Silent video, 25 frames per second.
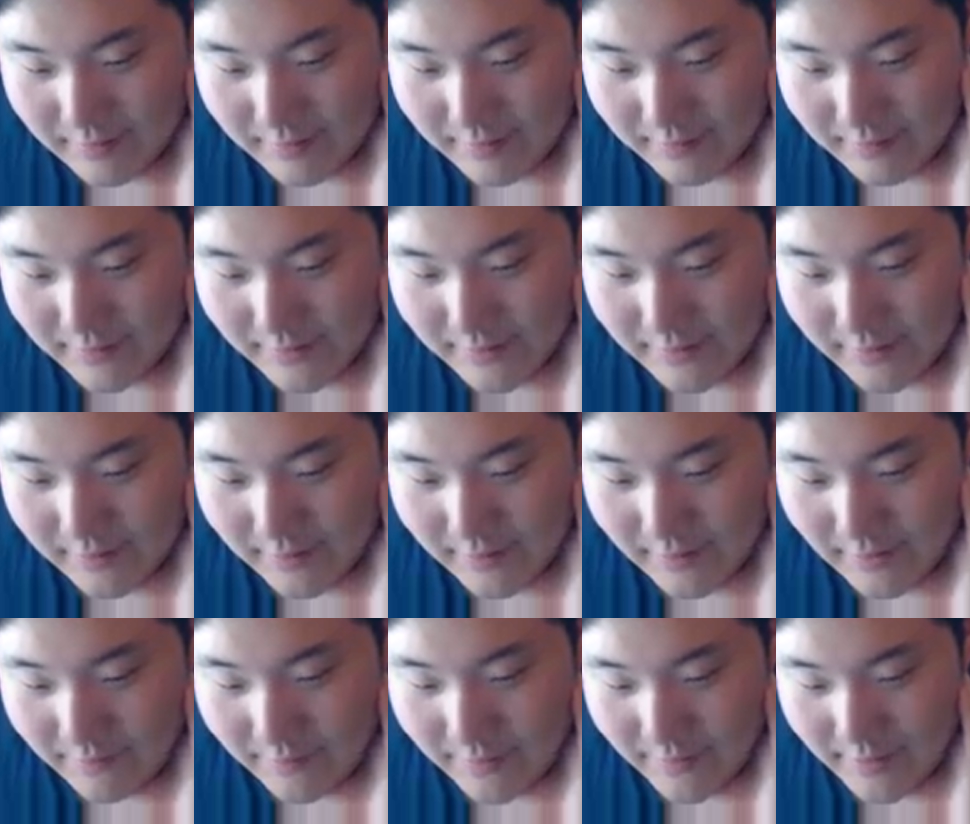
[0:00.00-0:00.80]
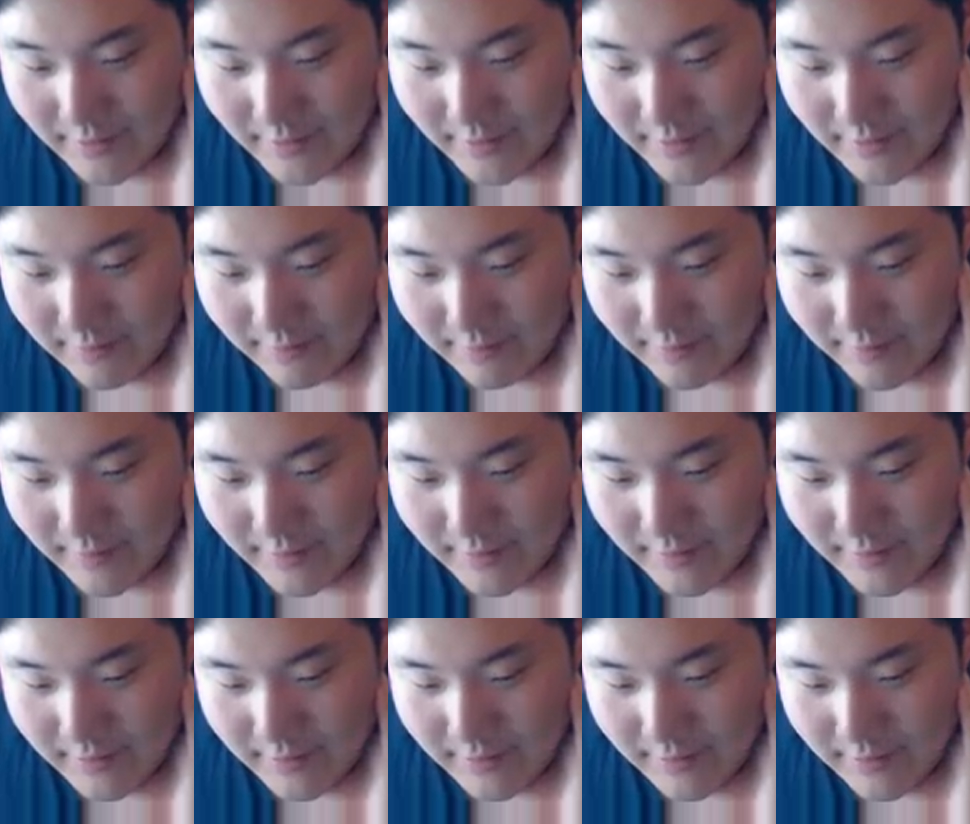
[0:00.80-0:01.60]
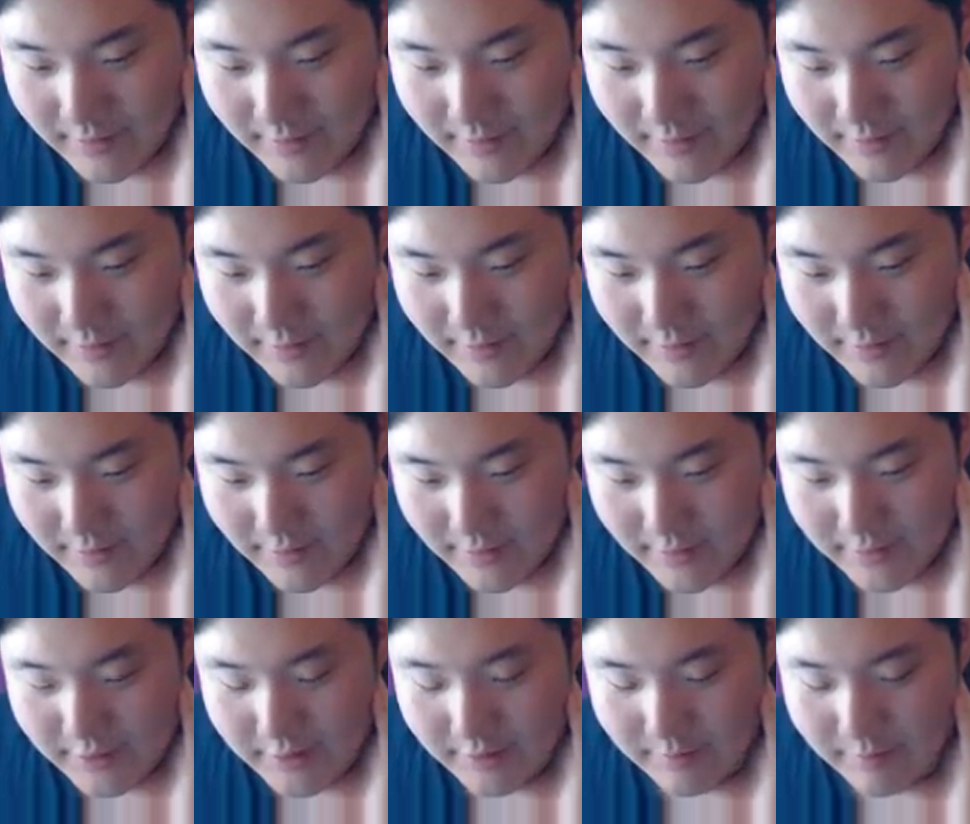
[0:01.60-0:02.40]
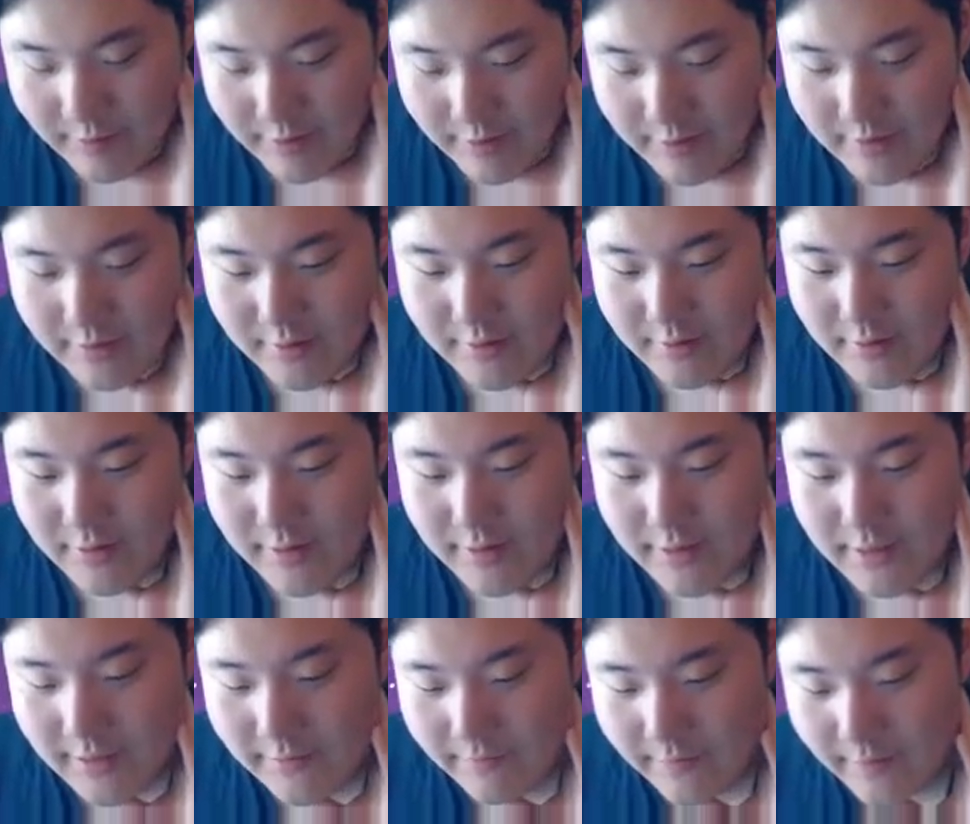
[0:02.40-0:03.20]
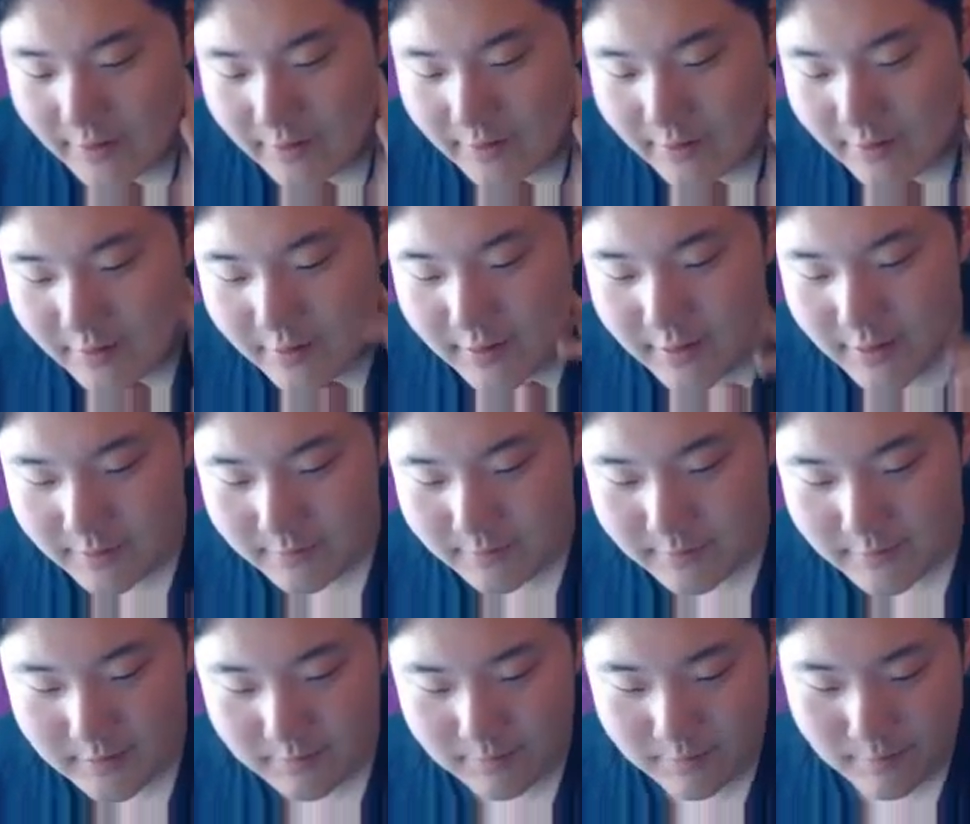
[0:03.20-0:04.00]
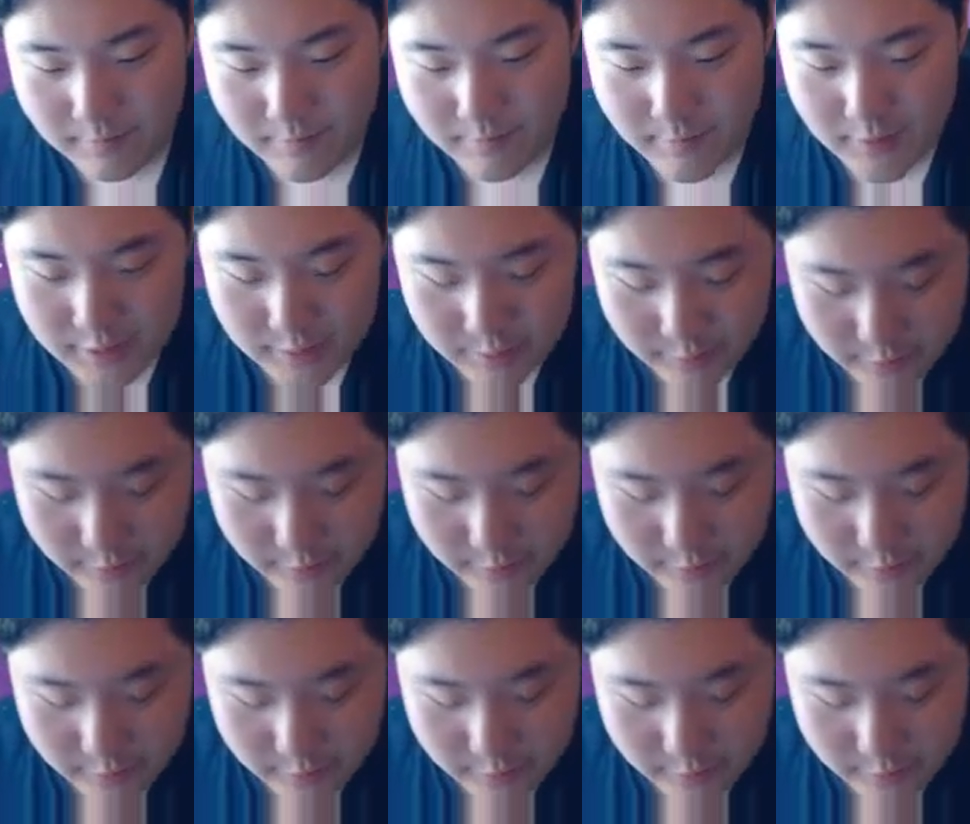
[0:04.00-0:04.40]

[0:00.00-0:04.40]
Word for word: Was there anything I could have really done? I should have brought Arcanine. I think Arcanine was much